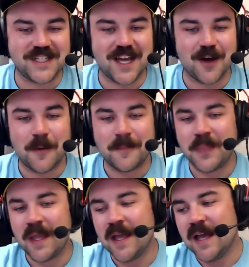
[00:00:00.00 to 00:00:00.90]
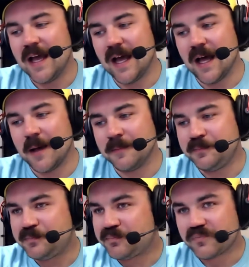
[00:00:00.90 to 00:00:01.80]
Dale.
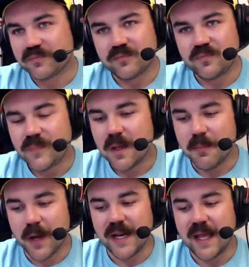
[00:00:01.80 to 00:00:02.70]
But